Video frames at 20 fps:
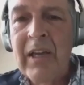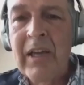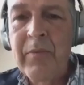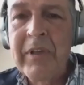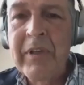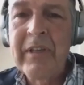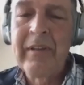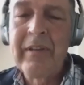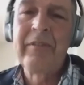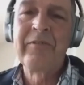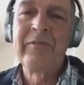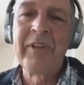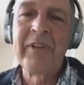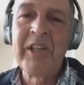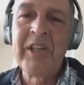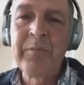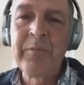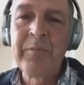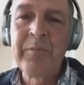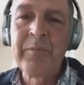can we
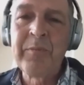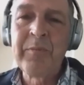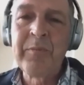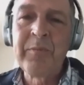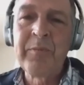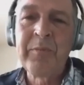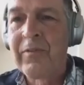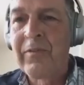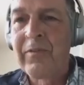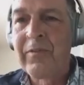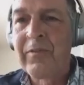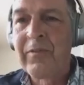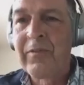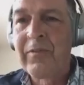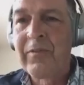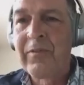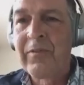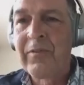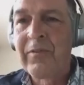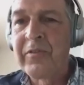transport this gas
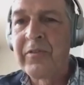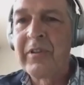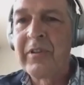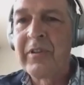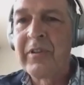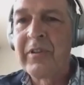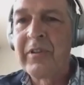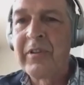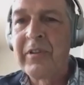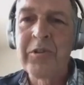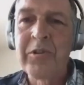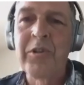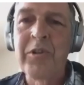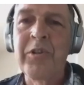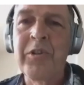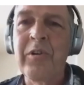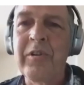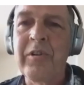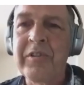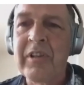throughout the country in such
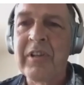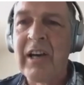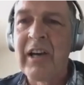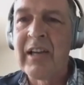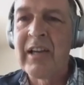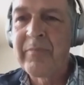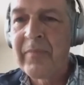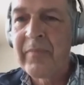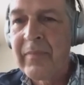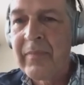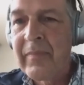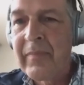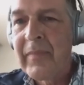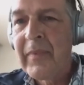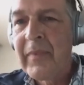a short time